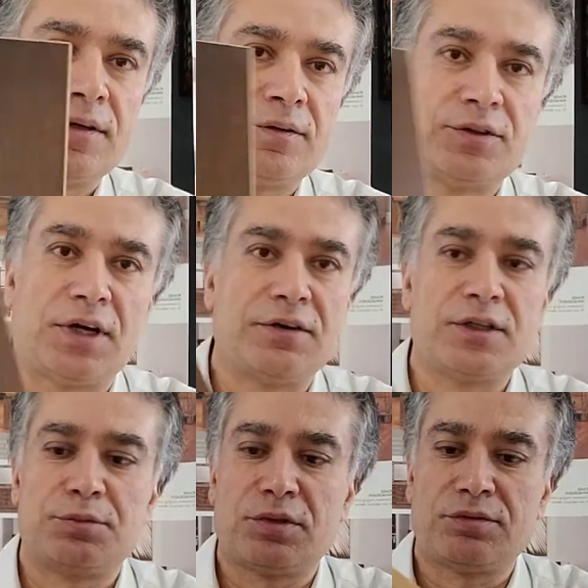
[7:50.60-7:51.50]
Cherry is
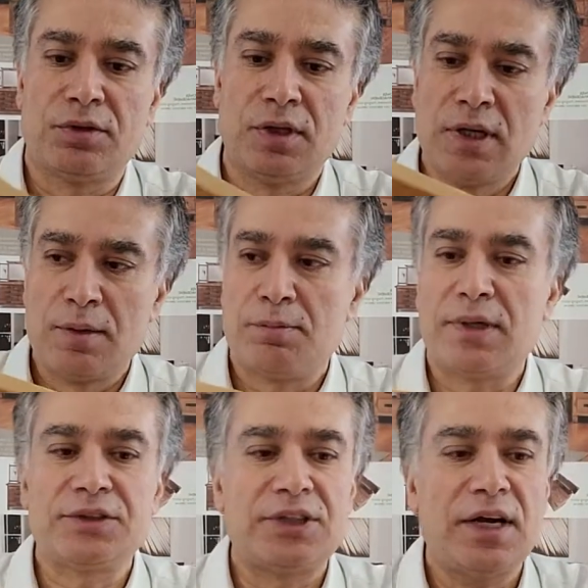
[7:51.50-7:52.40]
beautiful,
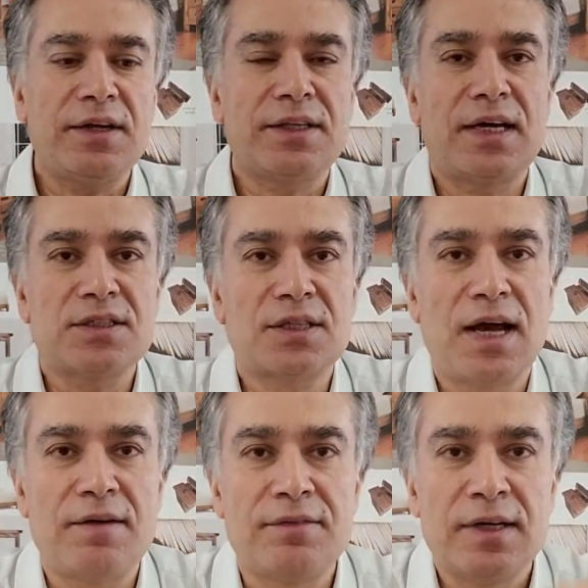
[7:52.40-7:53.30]
but cherry does
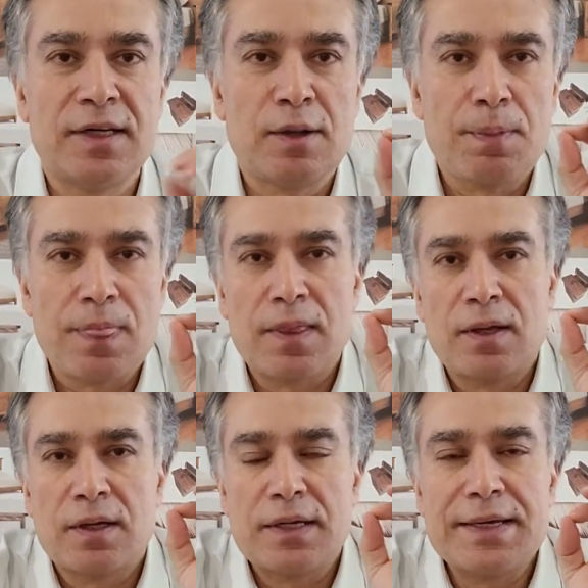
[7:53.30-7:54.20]
have
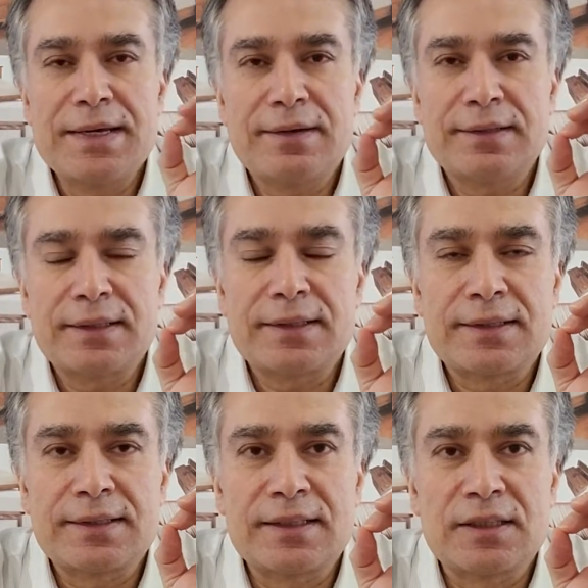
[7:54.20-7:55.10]
here and there
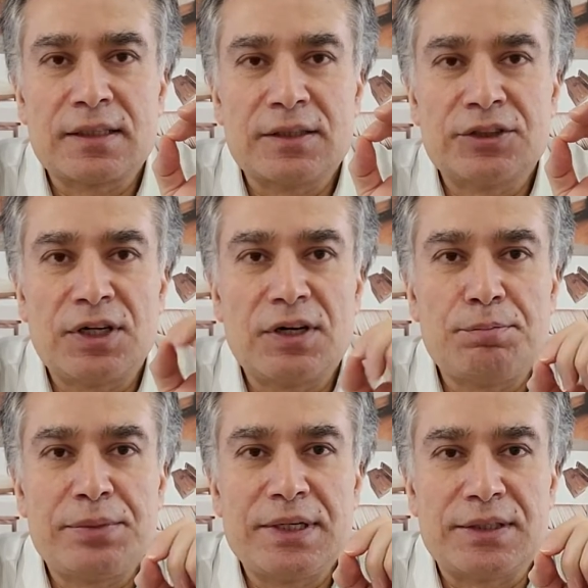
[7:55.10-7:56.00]
little cherry
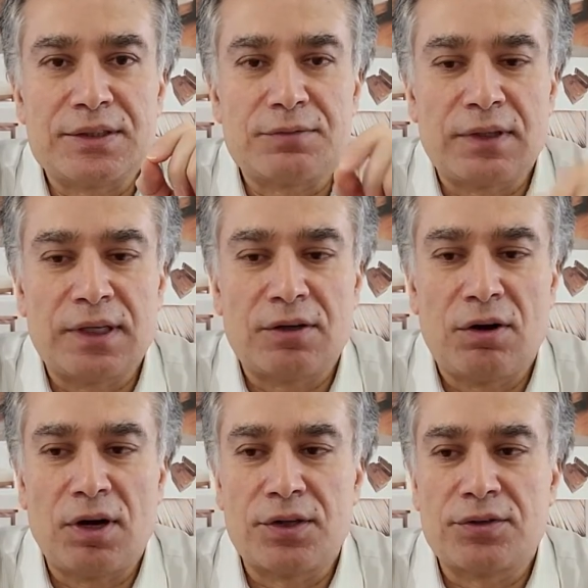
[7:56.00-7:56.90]
pits, what they
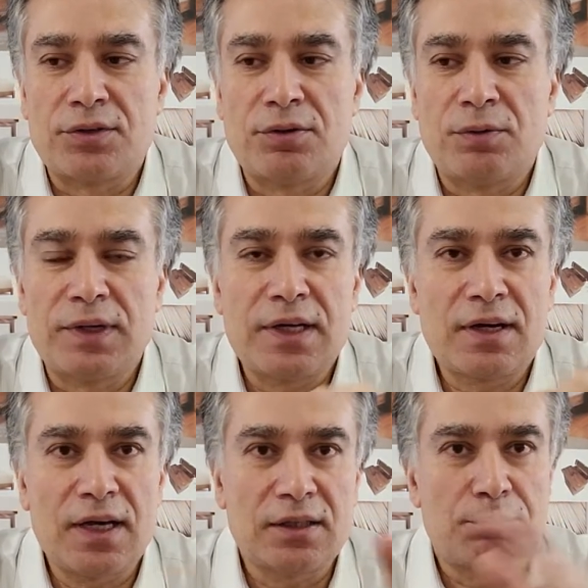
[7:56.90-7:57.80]
call it. So when they
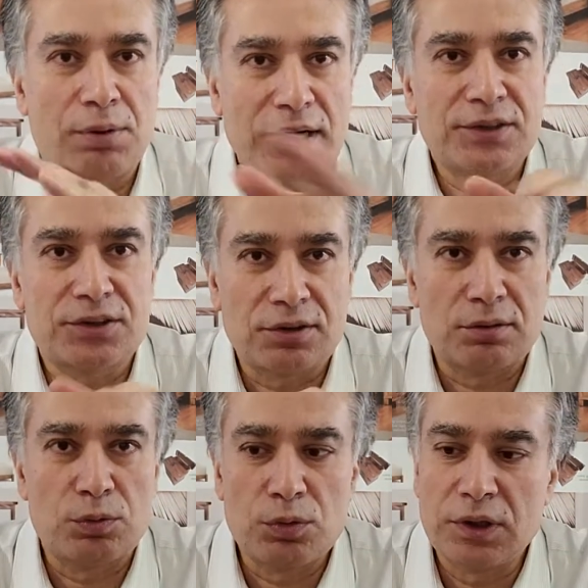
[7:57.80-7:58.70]
cut the branches of
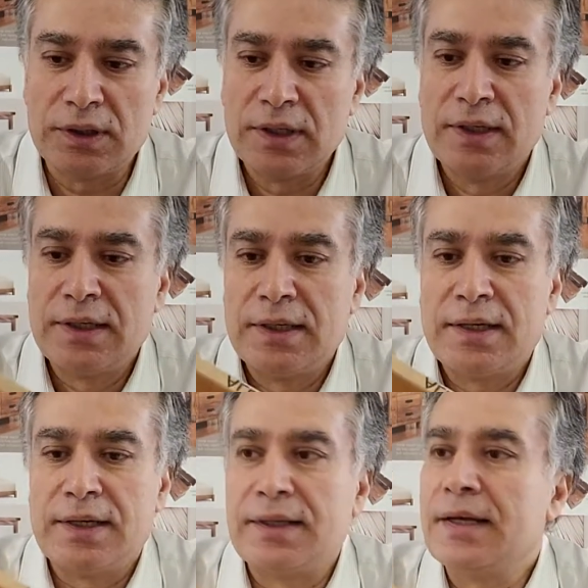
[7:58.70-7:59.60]
the wood,
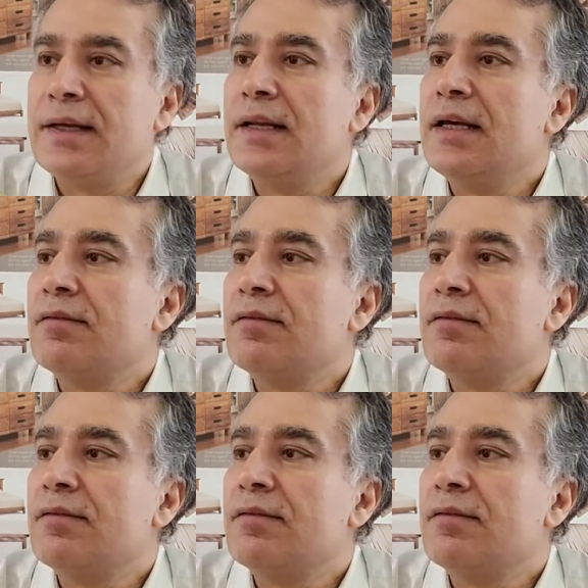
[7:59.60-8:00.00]
they leave